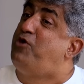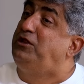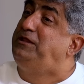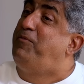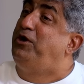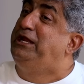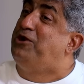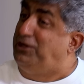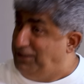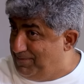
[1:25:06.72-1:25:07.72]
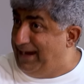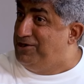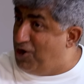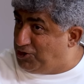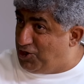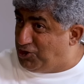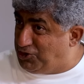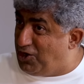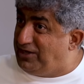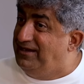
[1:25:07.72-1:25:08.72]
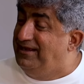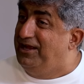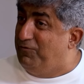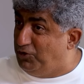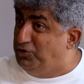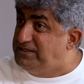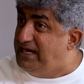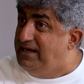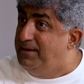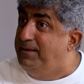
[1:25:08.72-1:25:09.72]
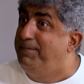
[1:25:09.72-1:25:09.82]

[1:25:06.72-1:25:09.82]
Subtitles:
not the body, not the mind, not what you said.